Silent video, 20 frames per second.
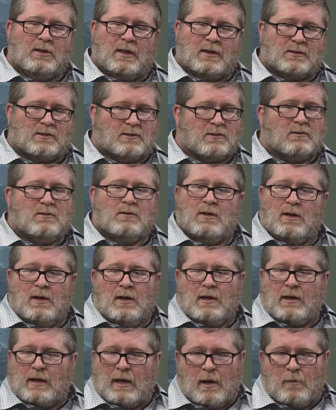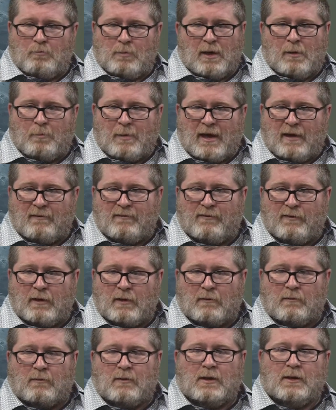that's can't be a bad
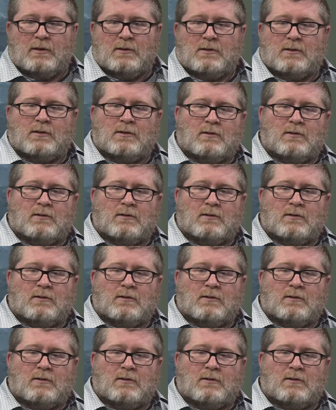thing, right? So